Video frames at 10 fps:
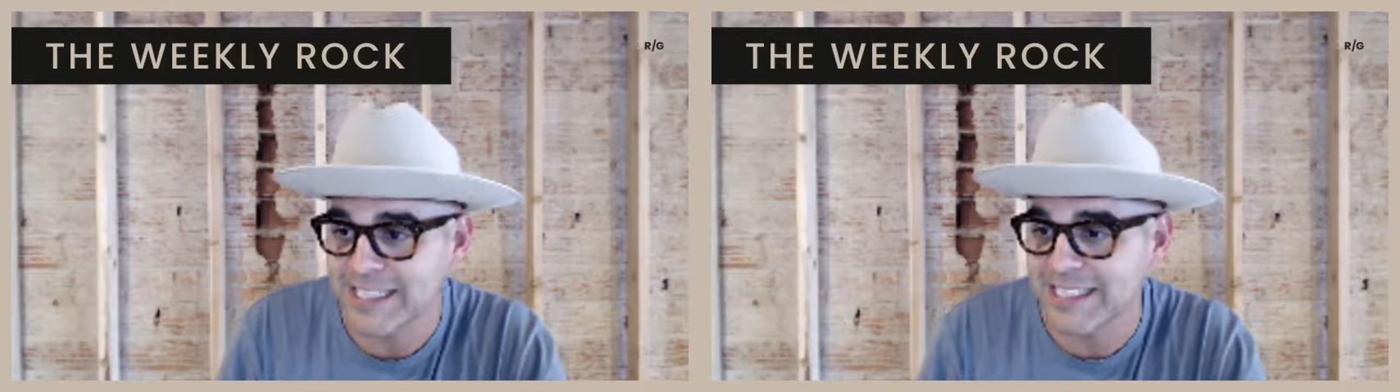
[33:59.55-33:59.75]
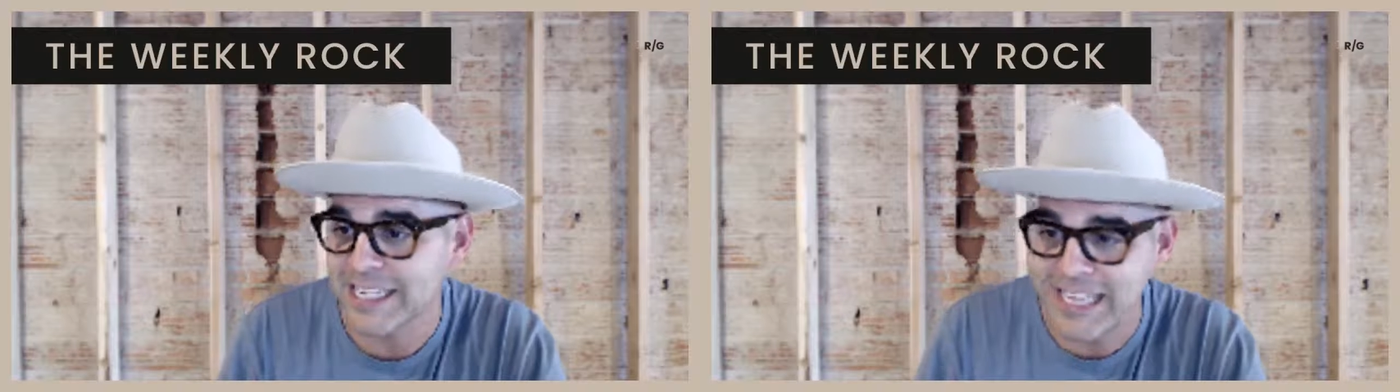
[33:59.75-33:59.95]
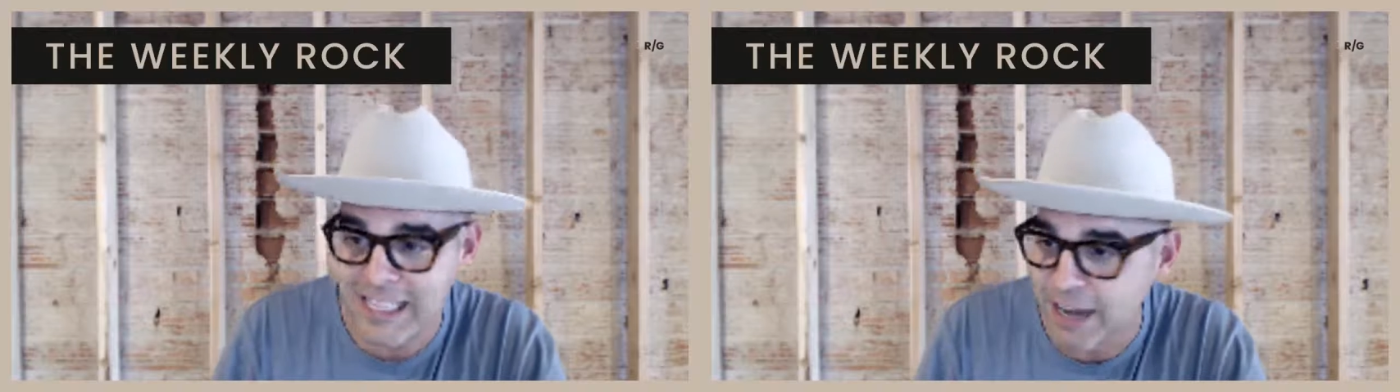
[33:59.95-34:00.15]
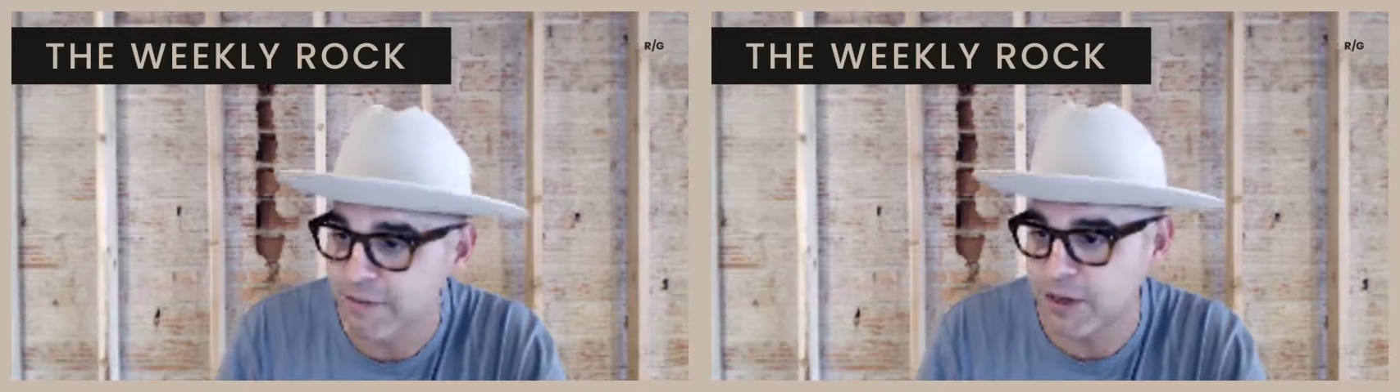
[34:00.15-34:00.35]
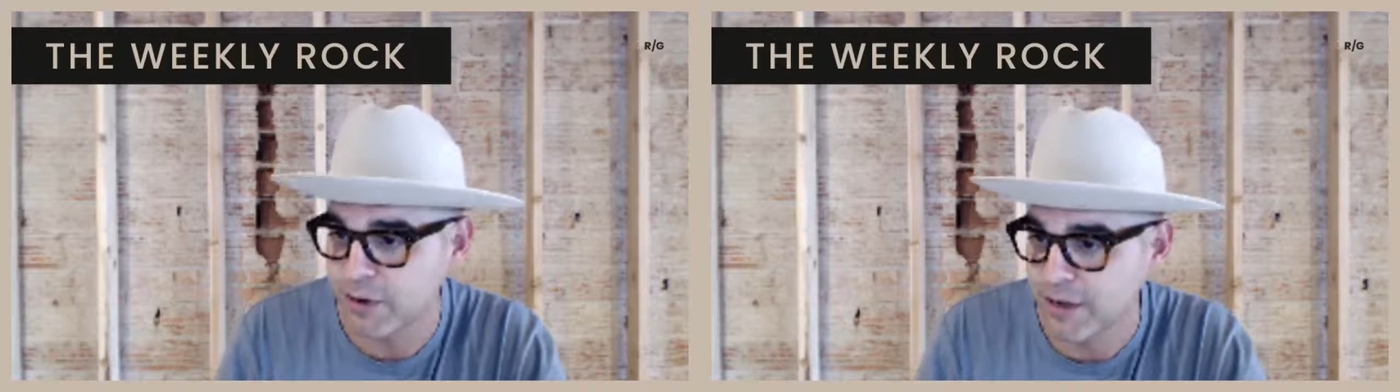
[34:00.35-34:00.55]
that says I love
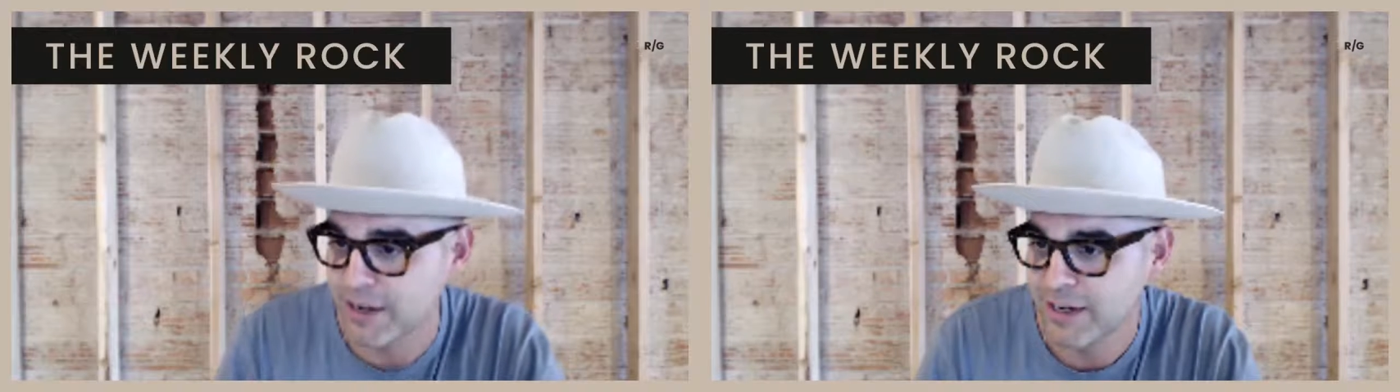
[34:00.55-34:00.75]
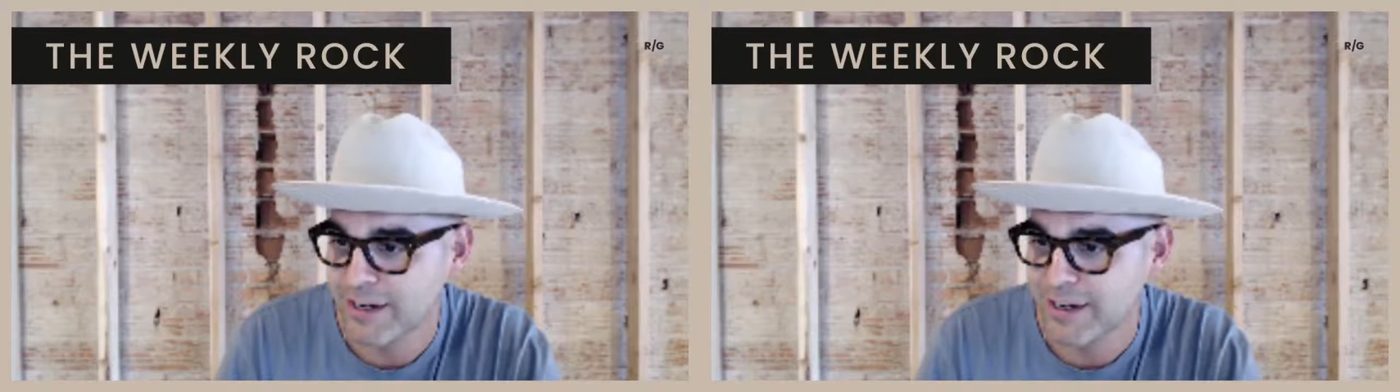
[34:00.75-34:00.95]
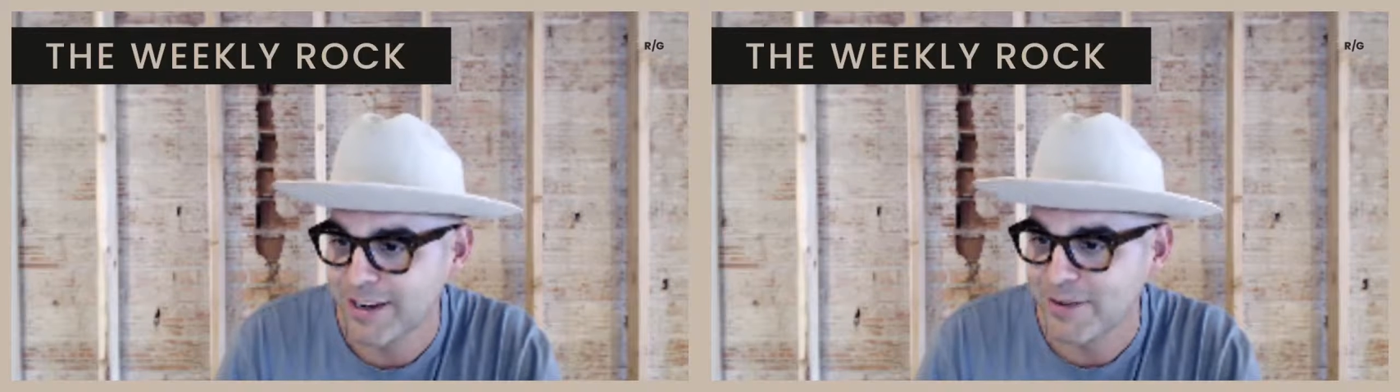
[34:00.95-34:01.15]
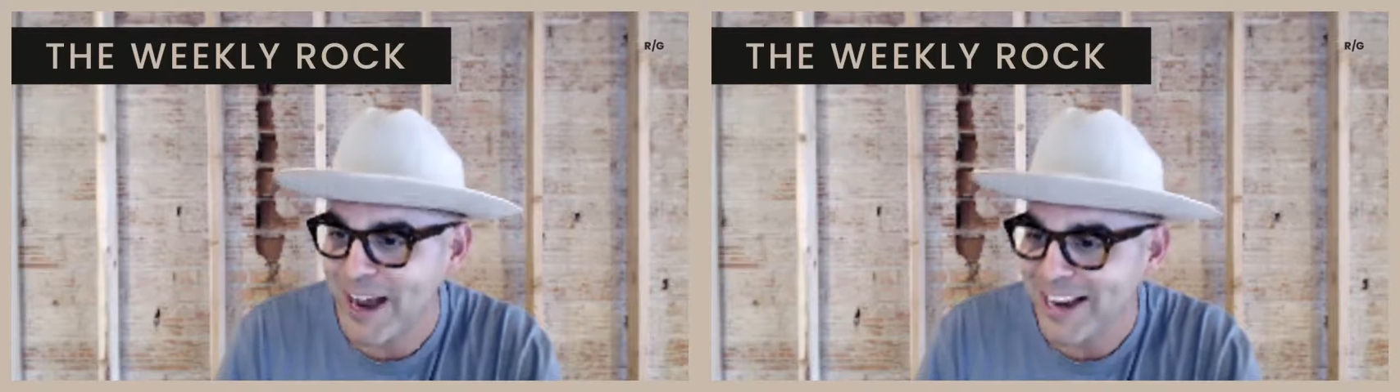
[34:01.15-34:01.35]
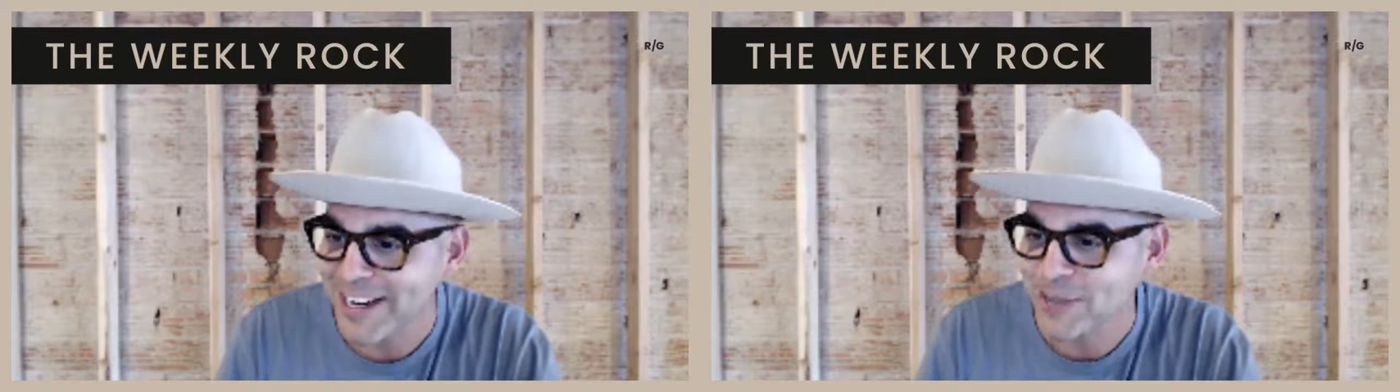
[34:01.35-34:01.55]
you,
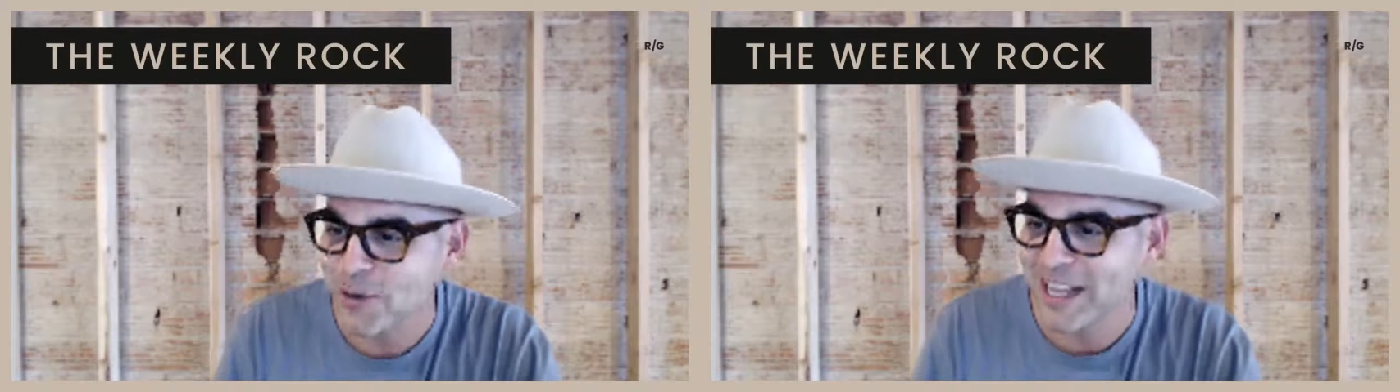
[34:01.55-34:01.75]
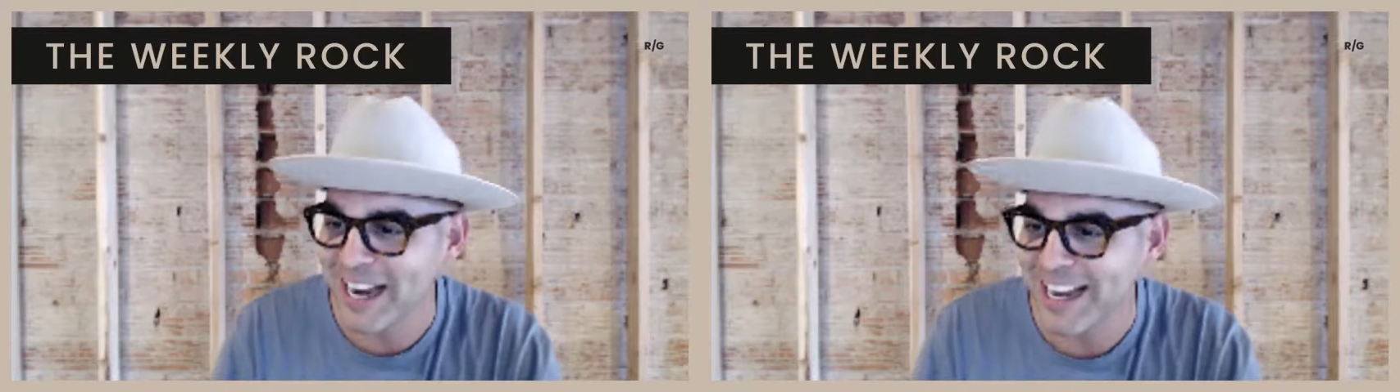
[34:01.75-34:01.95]
right? Because we're like,